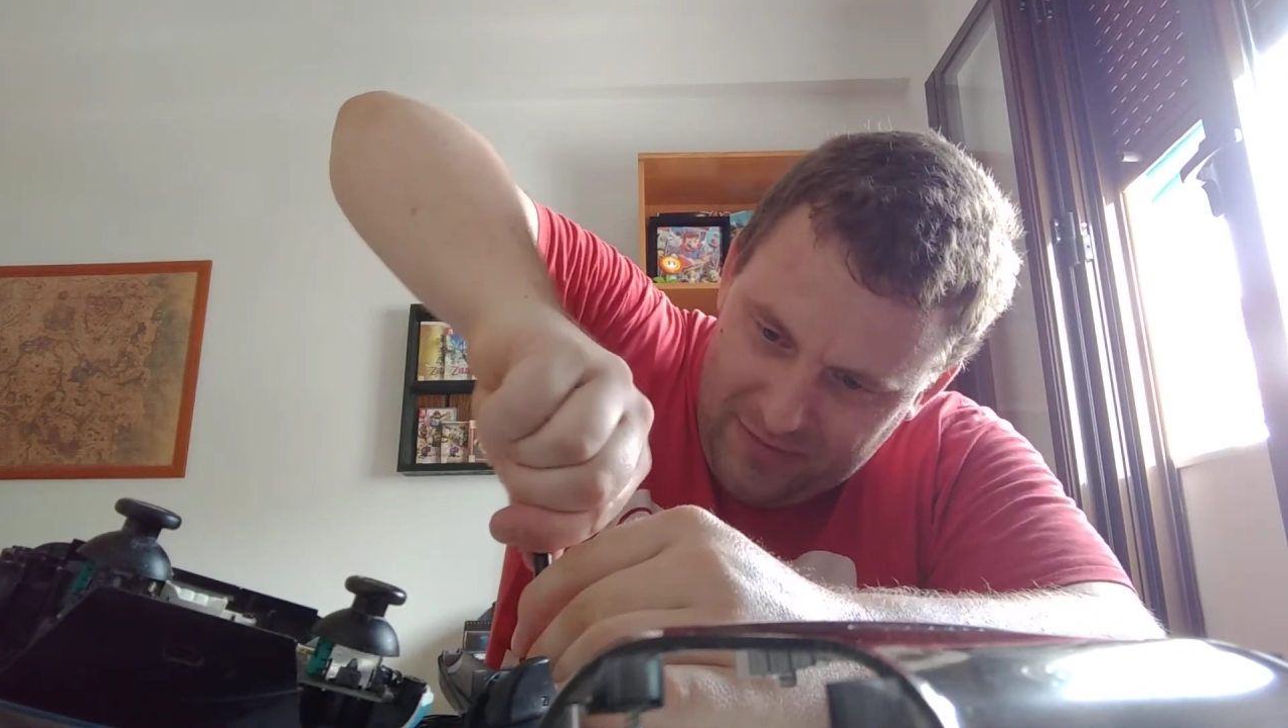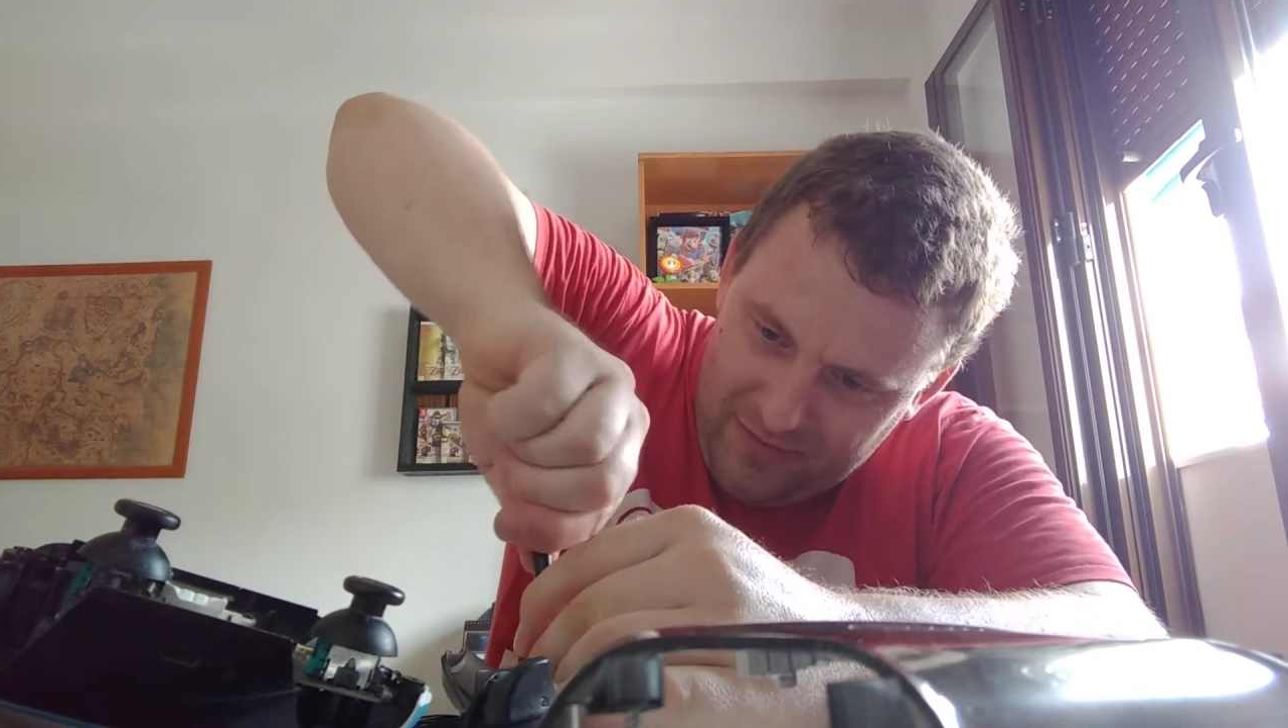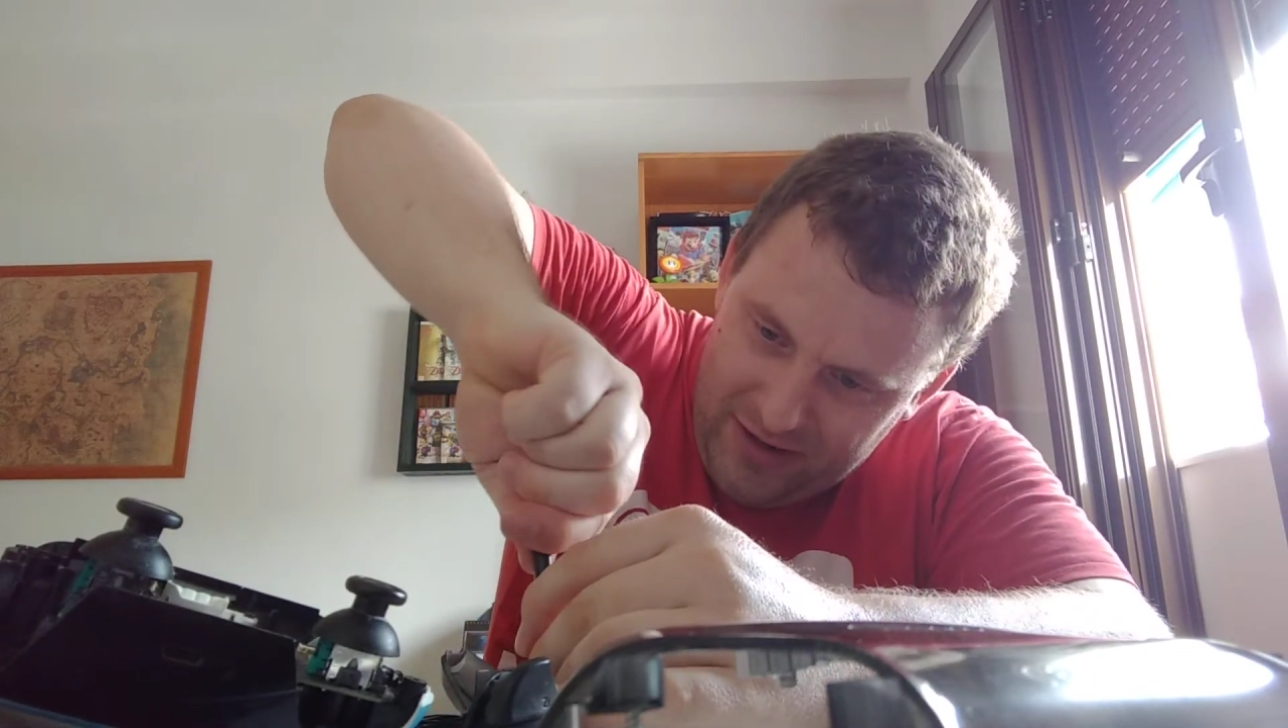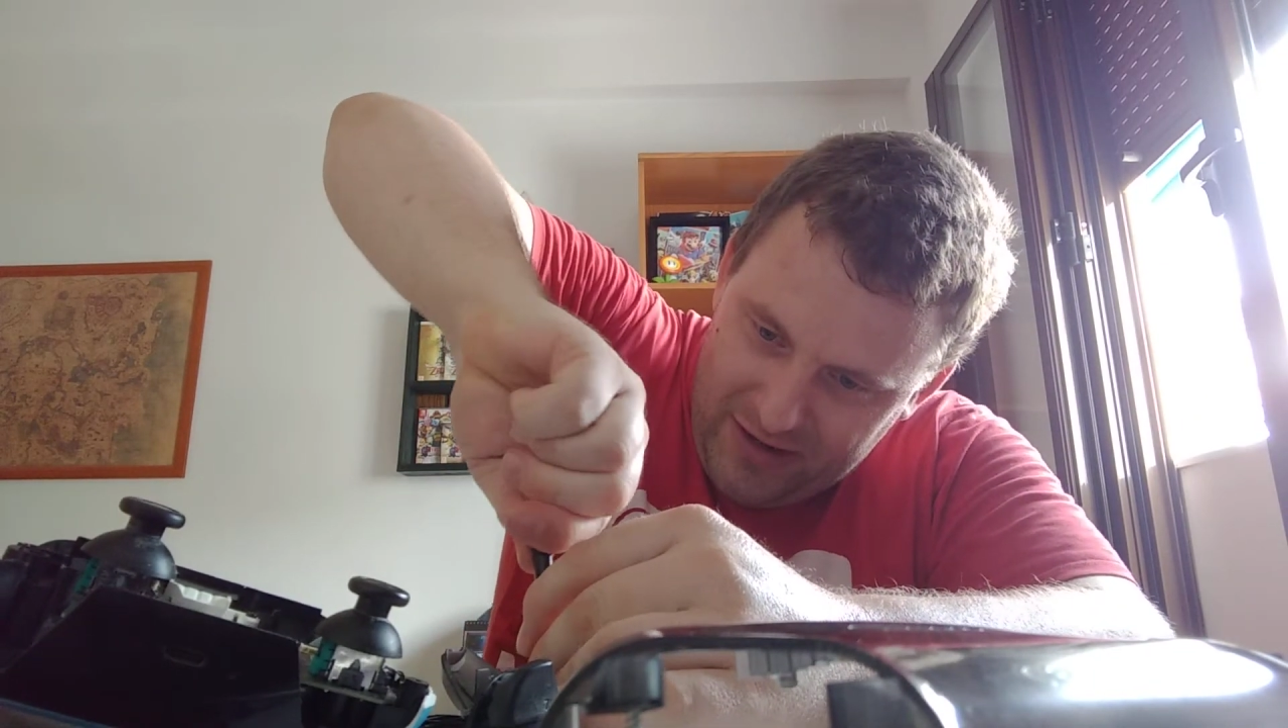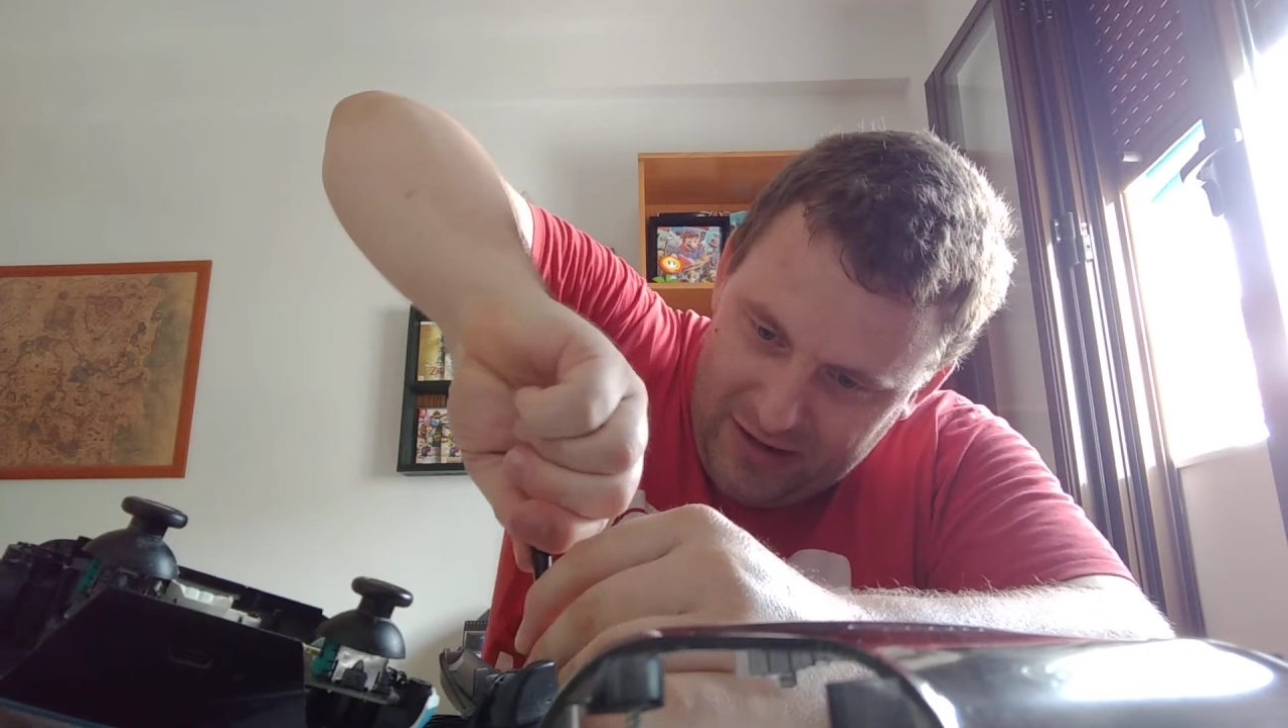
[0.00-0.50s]
the
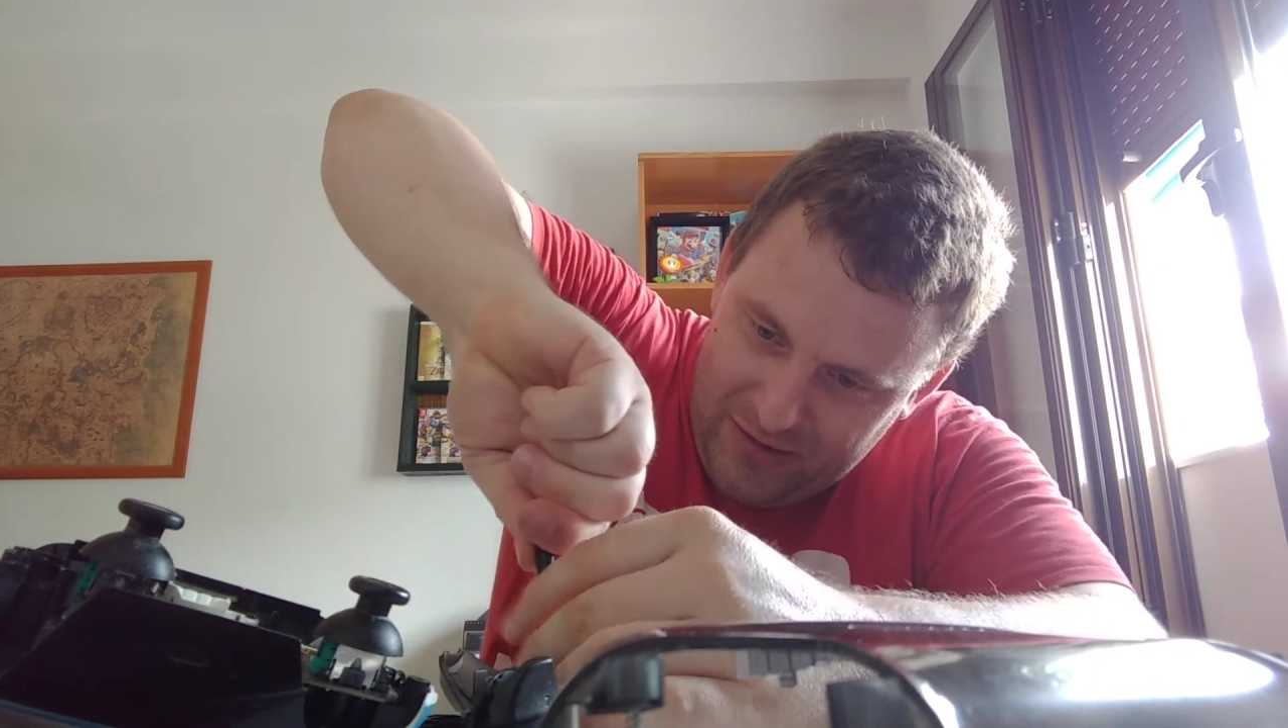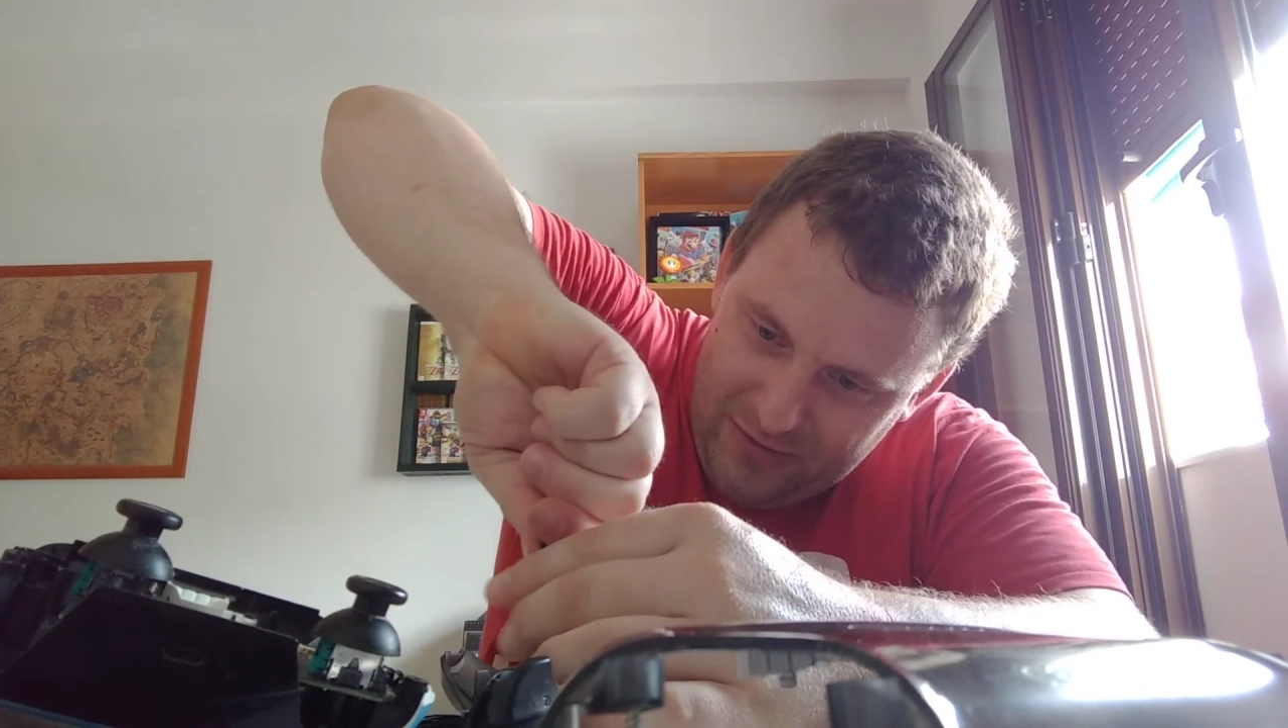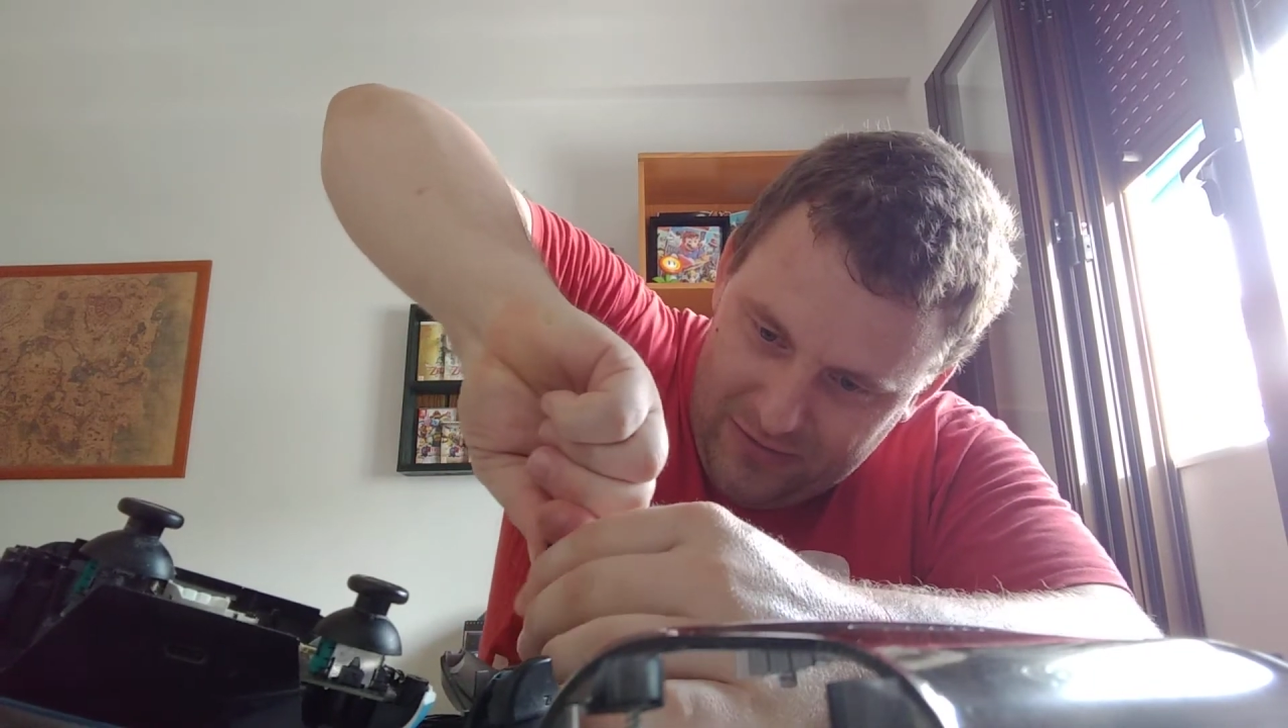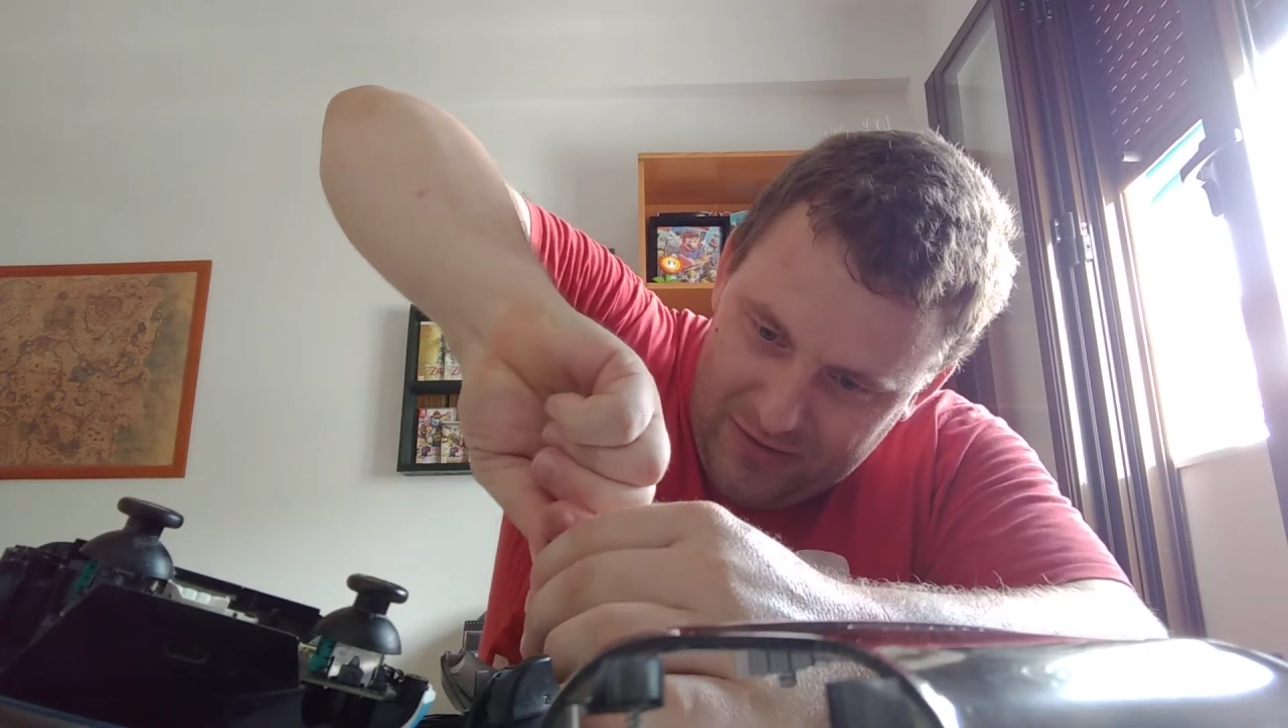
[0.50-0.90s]
video